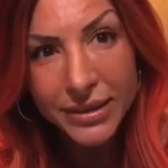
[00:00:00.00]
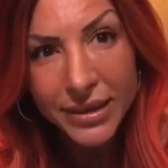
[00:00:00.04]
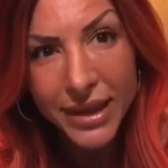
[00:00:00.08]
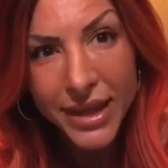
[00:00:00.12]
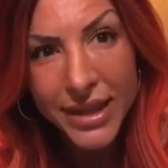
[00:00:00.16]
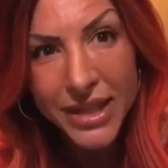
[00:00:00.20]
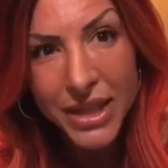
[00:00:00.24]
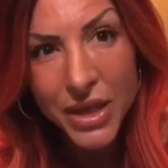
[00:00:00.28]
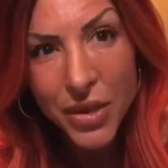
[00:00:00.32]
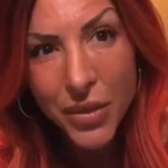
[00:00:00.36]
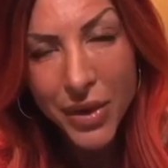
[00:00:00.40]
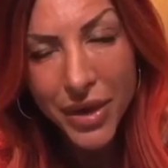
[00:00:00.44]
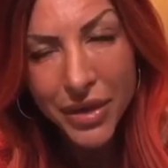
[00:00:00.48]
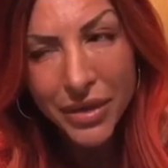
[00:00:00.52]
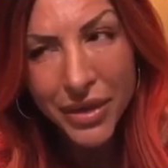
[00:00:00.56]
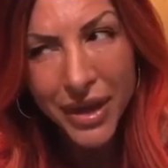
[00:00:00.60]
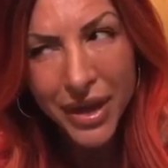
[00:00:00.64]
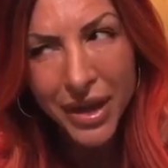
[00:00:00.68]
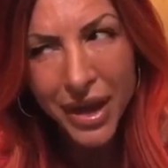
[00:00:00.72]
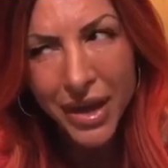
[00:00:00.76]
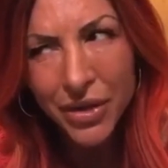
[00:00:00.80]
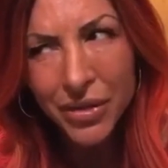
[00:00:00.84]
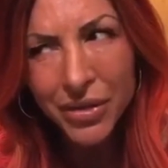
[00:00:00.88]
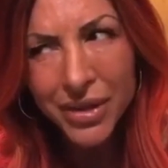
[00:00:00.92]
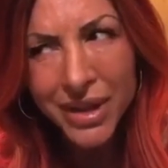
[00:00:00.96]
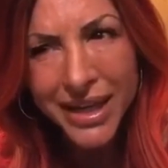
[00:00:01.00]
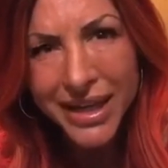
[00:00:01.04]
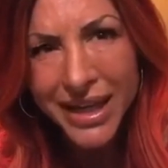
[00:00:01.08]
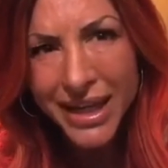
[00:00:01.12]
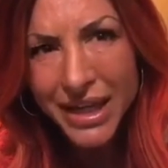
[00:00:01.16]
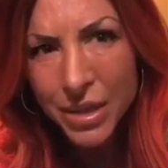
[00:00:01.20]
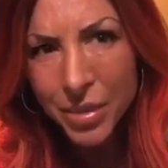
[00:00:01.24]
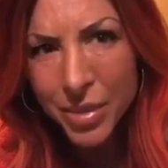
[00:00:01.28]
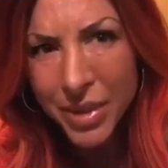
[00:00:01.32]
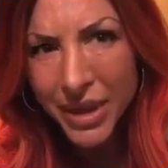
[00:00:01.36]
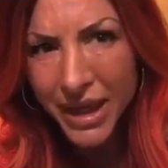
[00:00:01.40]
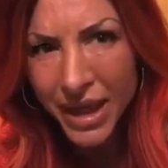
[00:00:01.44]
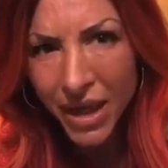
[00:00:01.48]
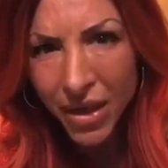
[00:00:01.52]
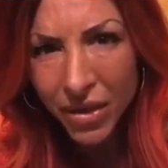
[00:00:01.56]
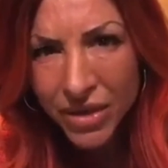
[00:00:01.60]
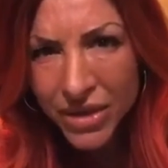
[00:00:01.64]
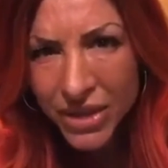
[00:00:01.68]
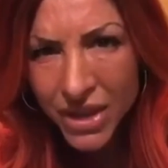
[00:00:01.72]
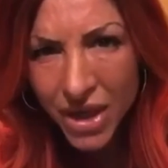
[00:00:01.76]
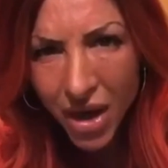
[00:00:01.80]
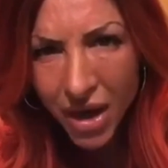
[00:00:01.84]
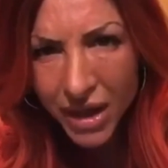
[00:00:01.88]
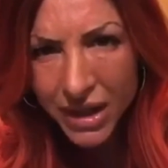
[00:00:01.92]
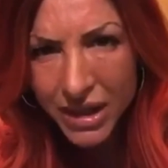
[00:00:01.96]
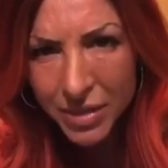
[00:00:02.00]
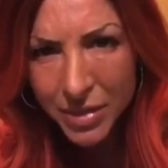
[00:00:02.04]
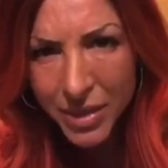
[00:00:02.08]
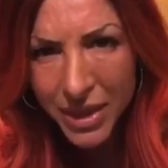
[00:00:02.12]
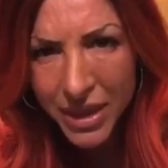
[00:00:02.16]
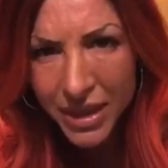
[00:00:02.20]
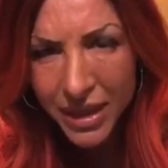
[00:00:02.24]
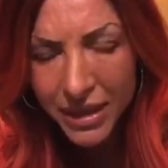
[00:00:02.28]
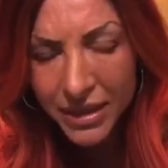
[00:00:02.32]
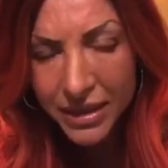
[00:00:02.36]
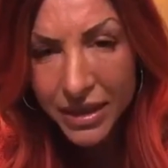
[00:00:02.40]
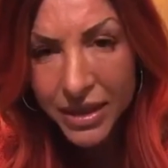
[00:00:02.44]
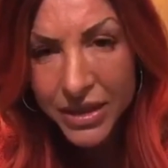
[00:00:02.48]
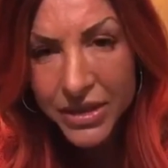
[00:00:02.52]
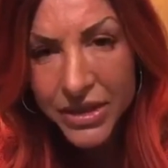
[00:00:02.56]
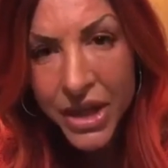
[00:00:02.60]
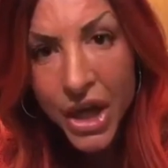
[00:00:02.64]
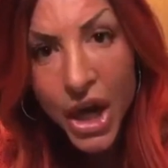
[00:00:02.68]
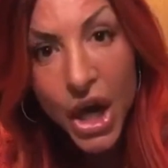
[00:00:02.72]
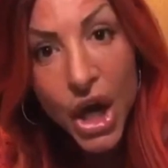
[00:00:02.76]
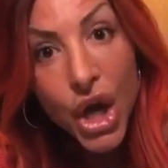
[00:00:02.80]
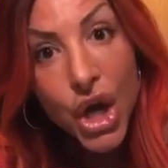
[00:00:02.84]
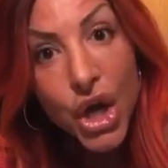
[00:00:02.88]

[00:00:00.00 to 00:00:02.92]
And that's how I think. I don't let anybody else talk to me like this.